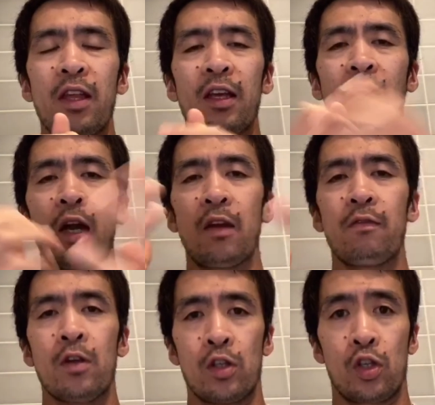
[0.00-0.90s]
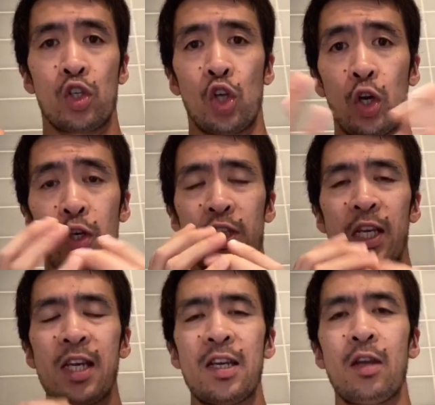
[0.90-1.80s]
kind of sucks
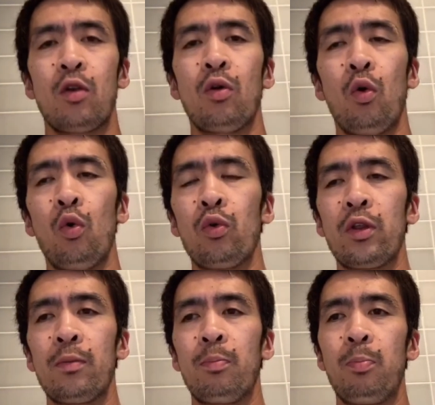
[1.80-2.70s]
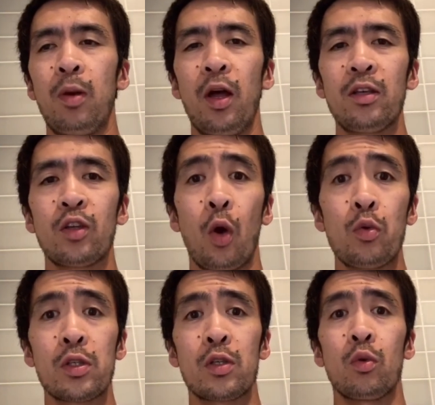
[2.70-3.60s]
in and all the blood
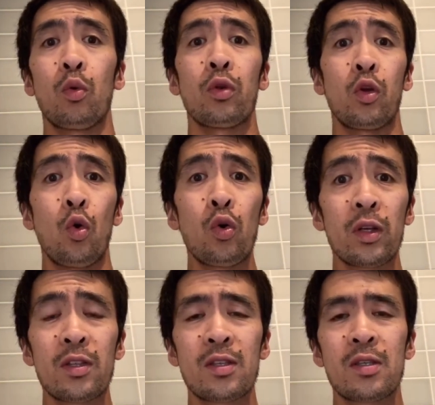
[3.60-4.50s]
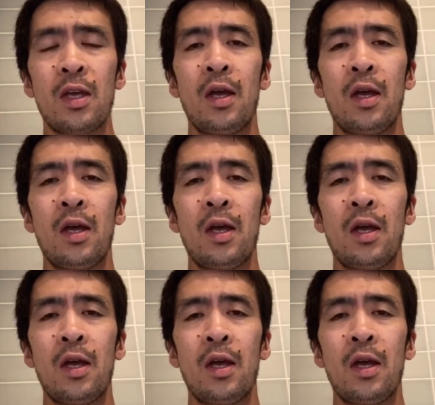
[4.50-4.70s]
goes to all the organs